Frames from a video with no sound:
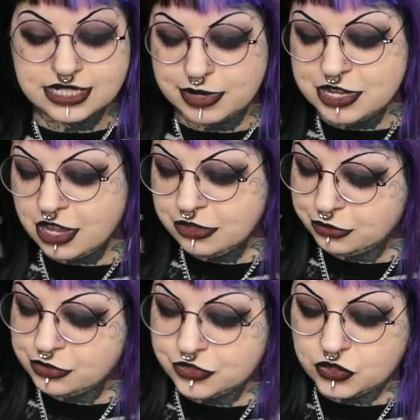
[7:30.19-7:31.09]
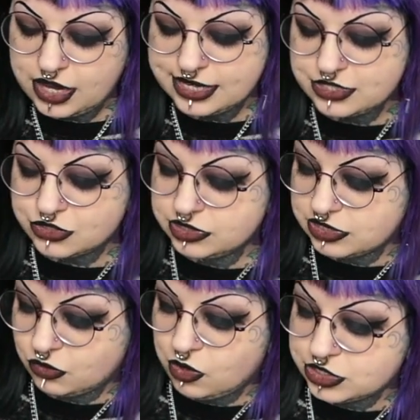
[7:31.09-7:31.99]
So when you go through the side entrance
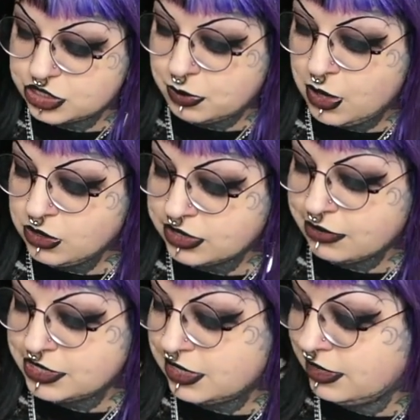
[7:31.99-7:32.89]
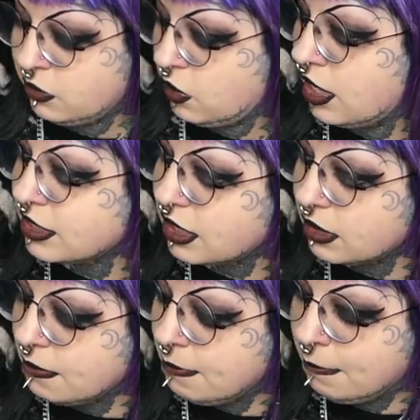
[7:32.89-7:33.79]
of Christchurch Park, there is a little like
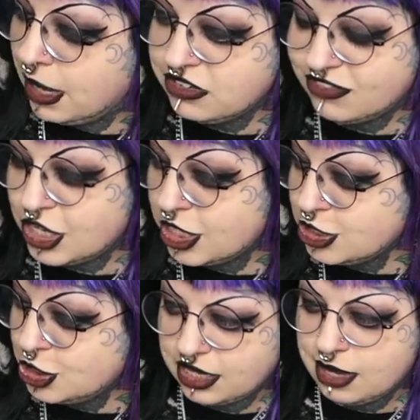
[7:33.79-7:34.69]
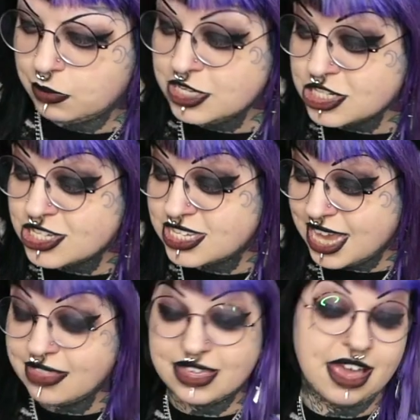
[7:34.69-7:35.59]
mud verge, and we just
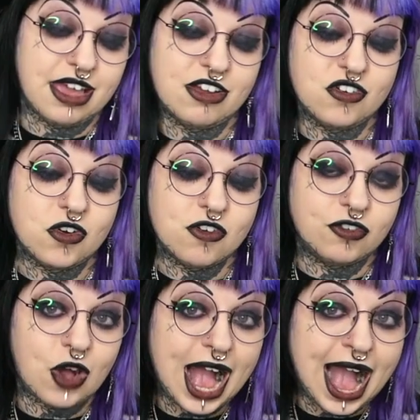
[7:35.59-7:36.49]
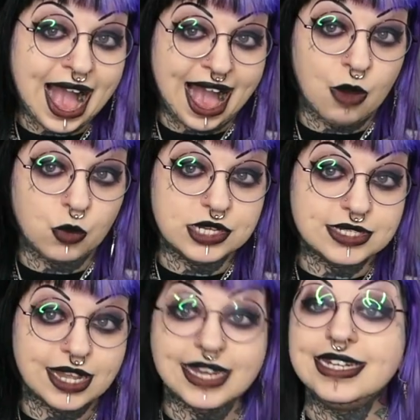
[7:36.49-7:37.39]
sat there for
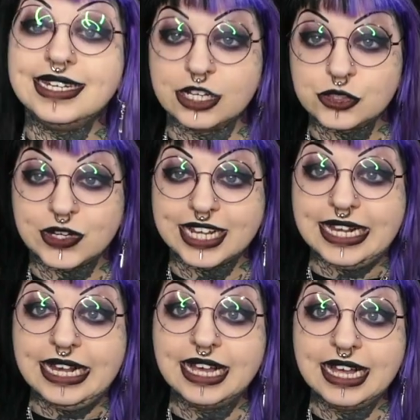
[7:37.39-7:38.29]
hours, like literally